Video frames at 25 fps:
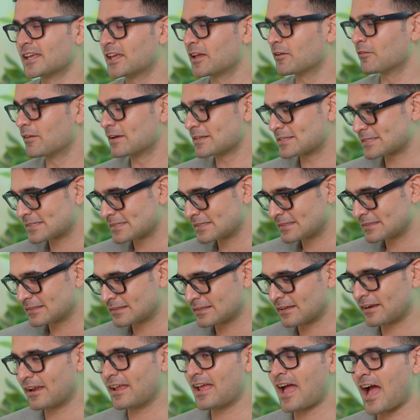Give us
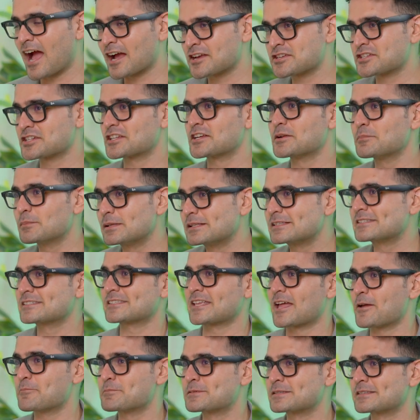3 actionable
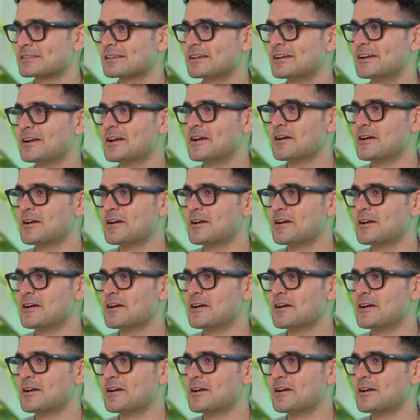steps